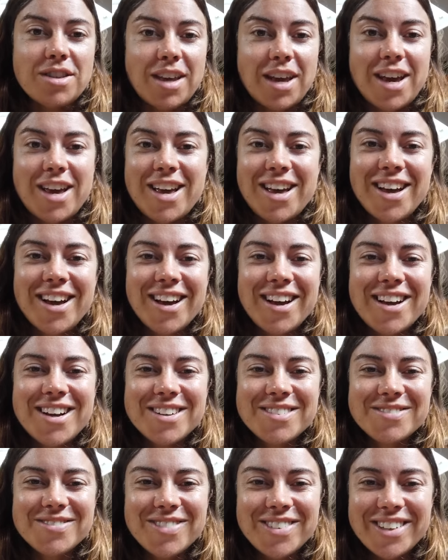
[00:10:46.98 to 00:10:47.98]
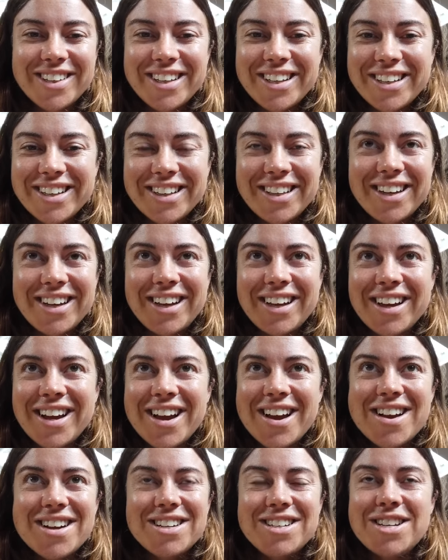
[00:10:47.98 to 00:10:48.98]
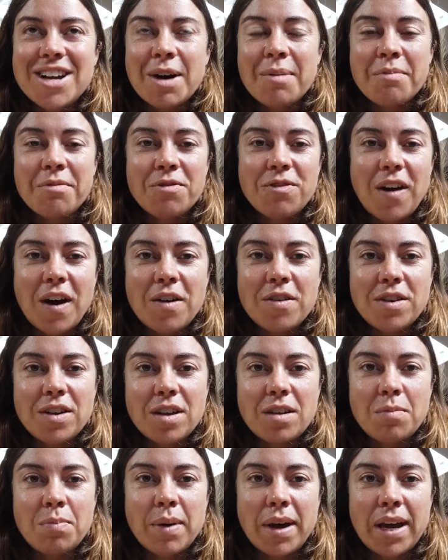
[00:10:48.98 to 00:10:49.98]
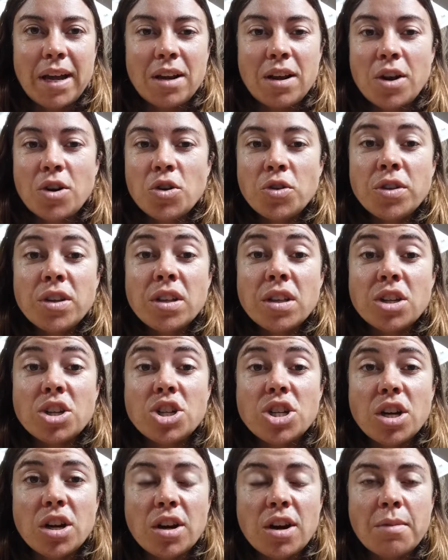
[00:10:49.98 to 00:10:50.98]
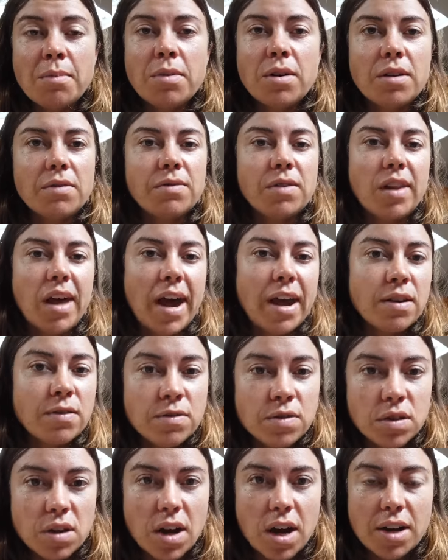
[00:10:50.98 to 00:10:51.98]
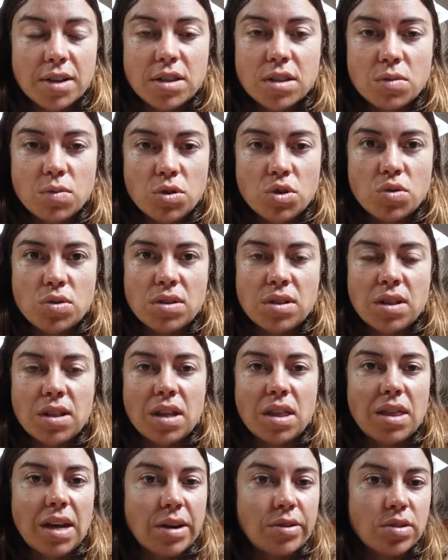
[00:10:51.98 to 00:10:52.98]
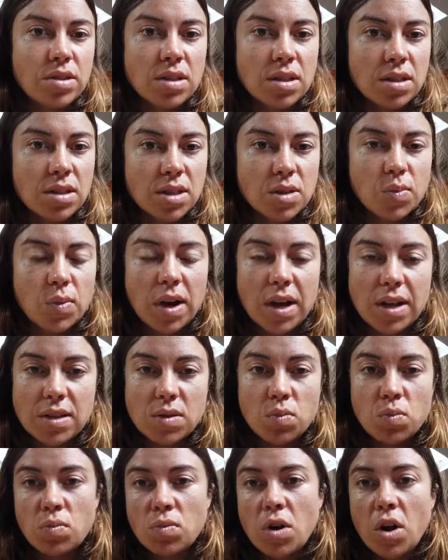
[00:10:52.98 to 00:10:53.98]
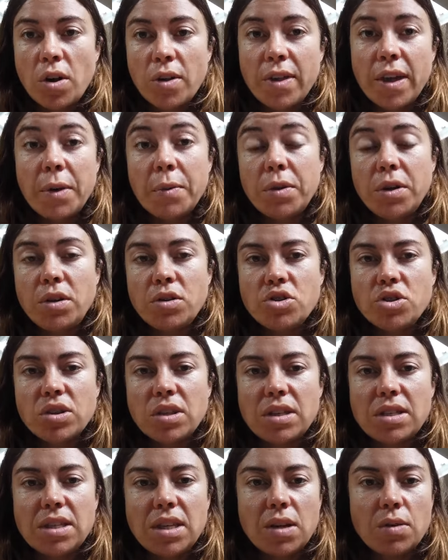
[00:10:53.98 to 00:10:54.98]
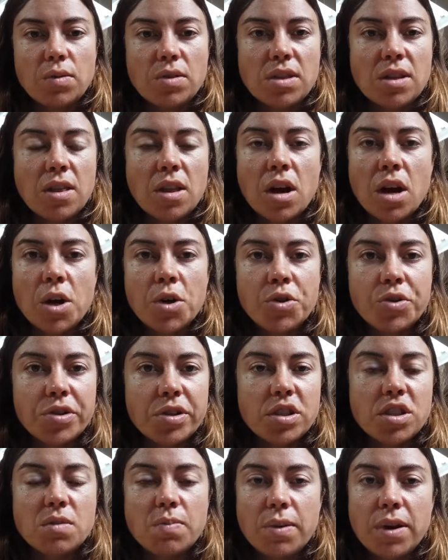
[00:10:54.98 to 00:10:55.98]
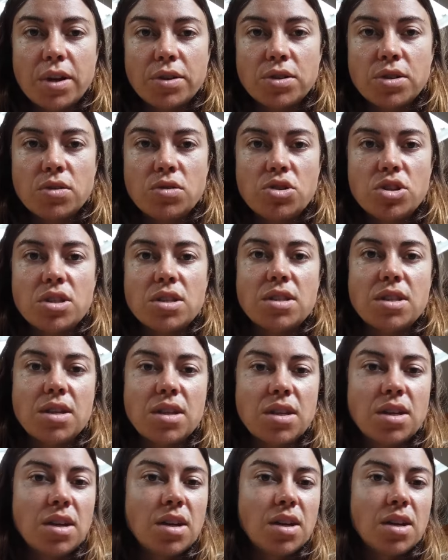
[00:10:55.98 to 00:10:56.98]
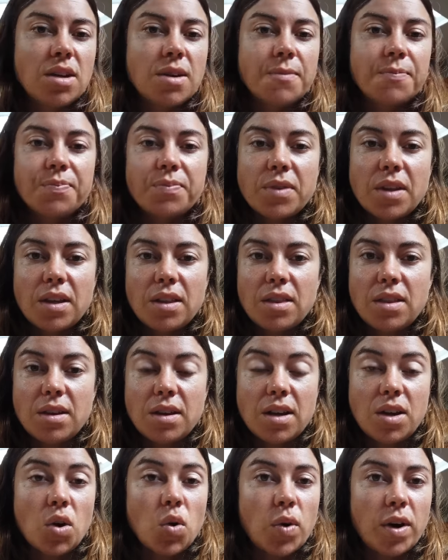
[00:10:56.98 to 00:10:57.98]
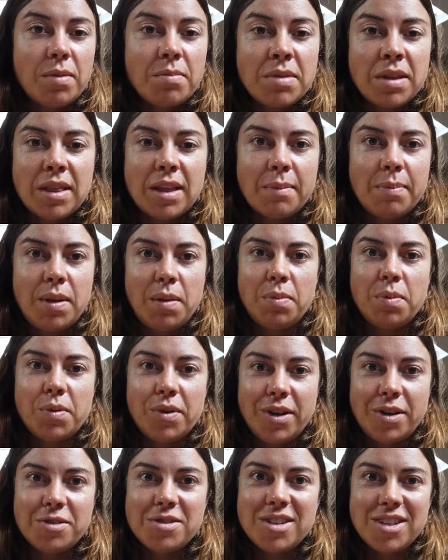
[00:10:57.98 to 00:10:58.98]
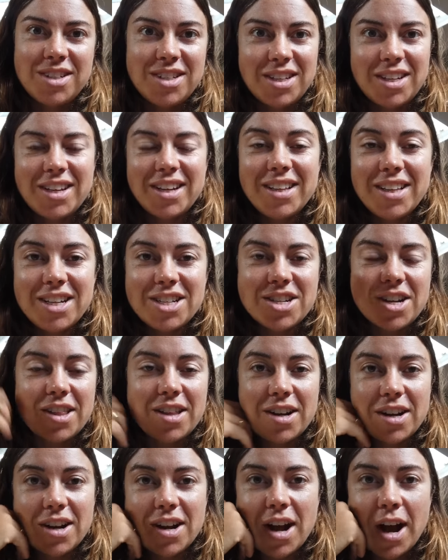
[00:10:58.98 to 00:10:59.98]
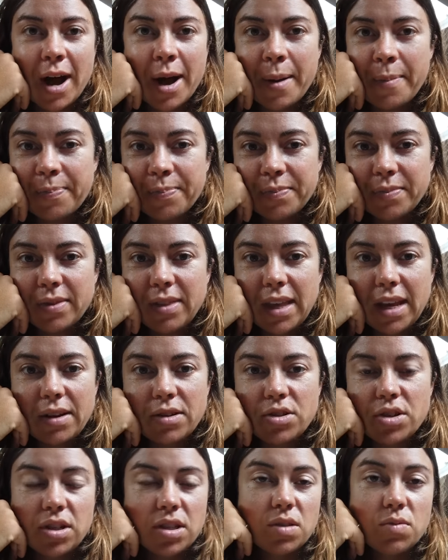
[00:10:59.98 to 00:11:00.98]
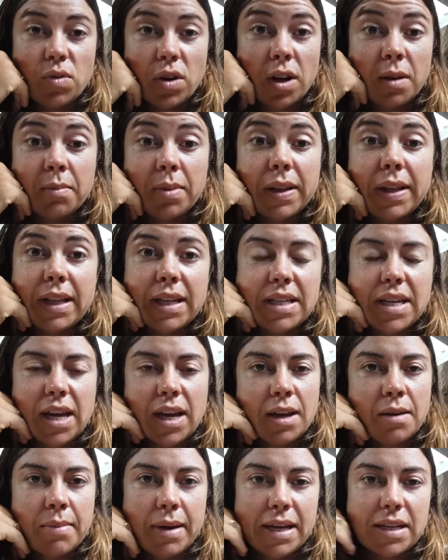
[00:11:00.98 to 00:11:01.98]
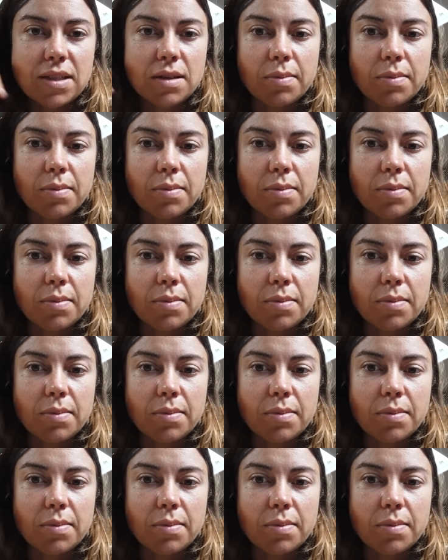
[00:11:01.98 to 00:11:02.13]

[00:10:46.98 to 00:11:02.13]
like completely dumbfounded by not only the sheer number of lives lost, which was in the thousands, whereas all they would usually see was in the hundreds, but also just the equipment that people were using to kill each other. They just were completely taken by